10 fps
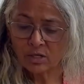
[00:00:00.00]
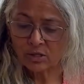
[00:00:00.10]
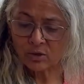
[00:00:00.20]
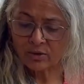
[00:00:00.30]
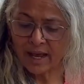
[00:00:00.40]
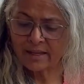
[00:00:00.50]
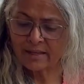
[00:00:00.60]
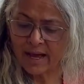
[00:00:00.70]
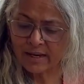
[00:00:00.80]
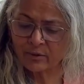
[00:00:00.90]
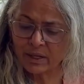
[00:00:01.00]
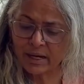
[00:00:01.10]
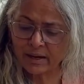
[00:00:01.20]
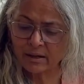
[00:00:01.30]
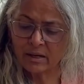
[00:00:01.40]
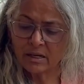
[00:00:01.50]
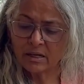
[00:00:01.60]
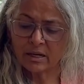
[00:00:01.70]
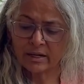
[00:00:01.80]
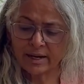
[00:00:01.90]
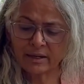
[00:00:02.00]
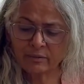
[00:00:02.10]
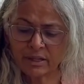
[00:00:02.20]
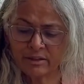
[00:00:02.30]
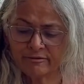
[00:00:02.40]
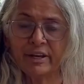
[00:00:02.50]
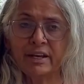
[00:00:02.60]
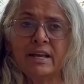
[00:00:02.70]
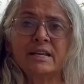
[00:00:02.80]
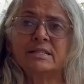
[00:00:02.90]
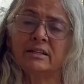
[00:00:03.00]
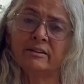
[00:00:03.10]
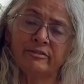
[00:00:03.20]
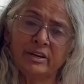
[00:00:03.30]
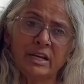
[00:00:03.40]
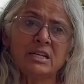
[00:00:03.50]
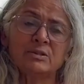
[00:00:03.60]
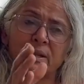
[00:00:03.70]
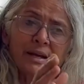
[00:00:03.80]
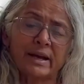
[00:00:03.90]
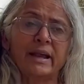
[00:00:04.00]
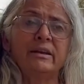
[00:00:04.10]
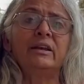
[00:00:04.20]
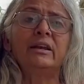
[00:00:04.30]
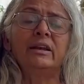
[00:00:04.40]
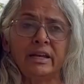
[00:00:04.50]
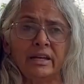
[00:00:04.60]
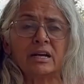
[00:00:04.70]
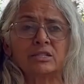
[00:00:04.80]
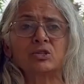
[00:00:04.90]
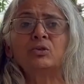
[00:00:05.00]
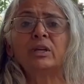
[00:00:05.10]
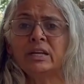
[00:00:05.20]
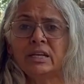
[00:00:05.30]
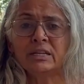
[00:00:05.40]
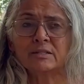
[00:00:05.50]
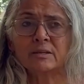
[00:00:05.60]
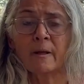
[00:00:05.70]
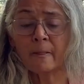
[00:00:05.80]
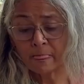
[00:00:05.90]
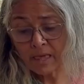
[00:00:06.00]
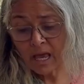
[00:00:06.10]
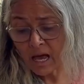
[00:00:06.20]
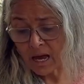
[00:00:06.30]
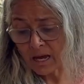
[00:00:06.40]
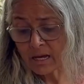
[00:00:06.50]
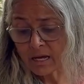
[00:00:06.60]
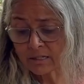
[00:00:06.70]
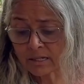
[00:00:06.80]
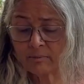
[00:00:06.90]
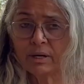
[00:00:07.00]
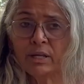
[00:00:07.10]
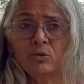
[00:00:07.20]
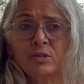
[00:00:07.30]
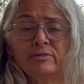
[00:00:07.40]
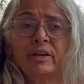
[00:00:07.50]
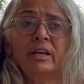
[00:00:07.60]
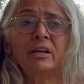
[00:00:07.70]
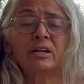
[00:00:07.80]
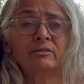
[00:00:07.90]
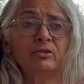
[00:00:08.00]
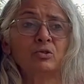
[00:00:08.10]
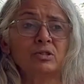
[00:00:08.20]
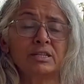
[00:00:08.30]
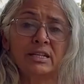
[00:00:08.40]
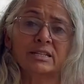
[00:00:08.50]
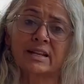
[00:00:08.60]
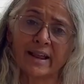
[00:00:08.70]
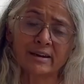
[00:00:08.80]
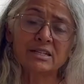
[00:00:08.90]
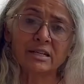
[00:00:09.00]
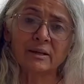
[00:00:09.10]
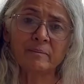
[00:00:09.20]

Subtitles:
So like that, we can connect with the feelings, and the feelings will again lead us to the needs. Yeah, somebody who's feeling confused needs clarity.